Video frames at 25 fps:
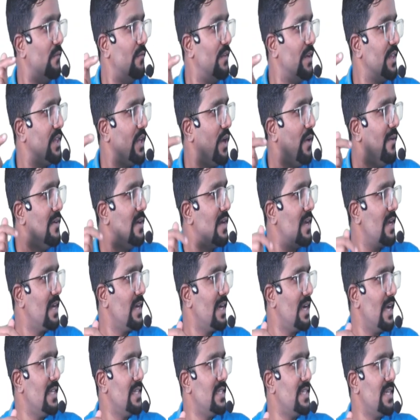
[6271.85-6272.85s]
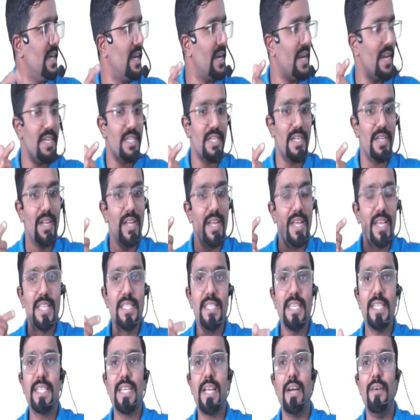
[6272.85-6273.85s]
Without consideration.
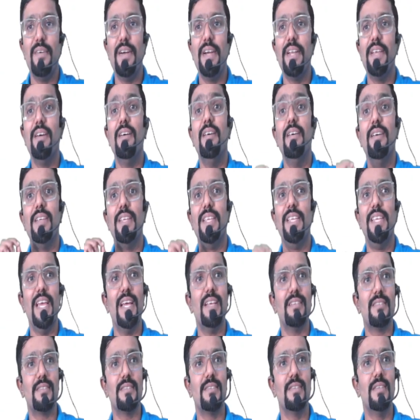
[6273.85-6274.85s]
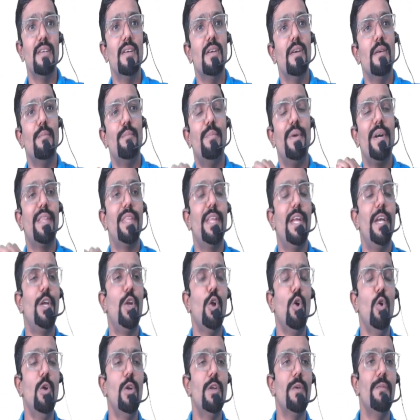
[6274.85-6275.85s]
Is it covered here? Yes. But they
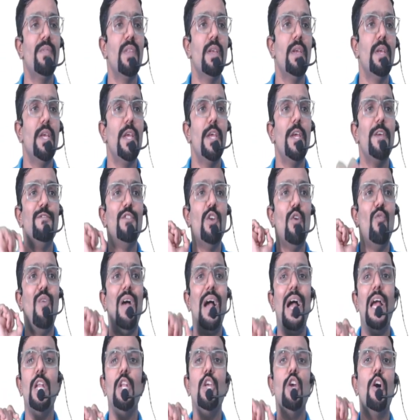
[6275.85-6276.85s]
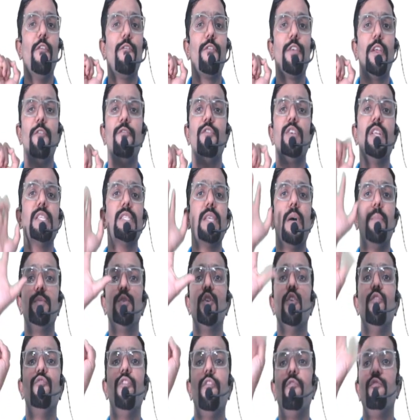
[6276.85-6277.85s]
told if the value of gift is
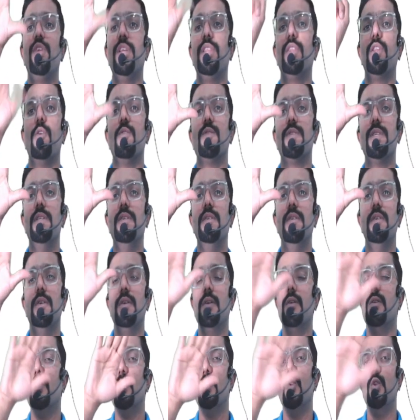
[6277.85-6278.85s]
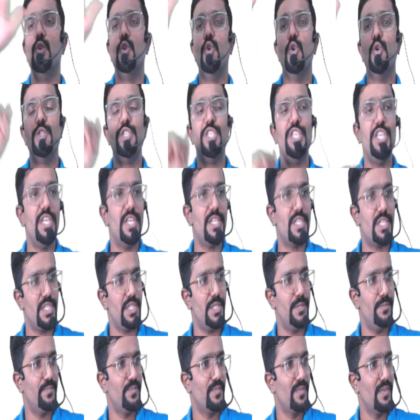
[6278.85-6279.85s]
up to 50,000, no
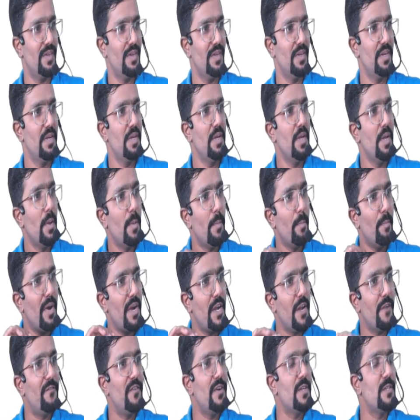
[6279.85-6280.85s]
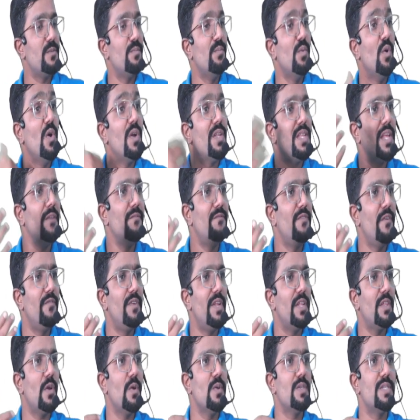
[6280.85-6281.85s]
GST. But if it is more than
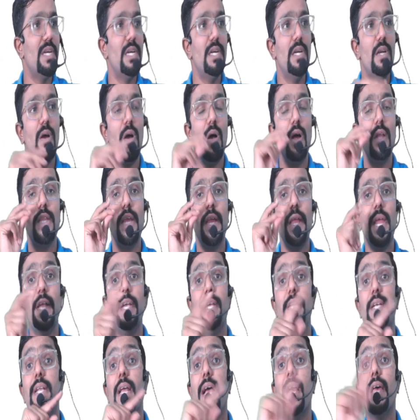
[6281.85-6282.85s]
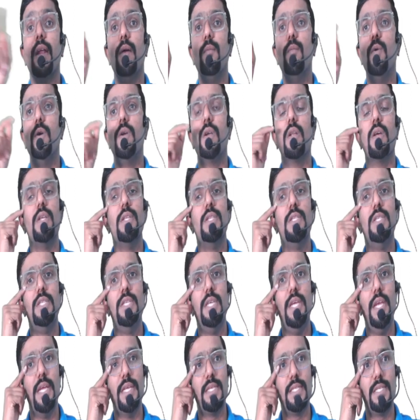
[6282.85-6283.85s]
50,000 on the entire amount,
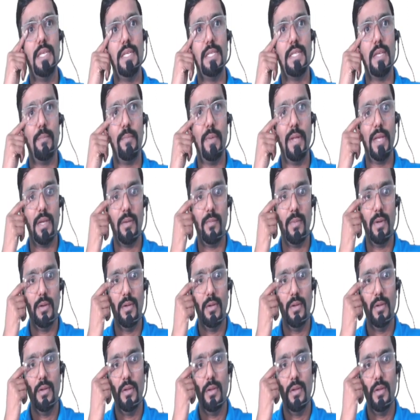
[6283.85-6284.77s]
GST is applicable.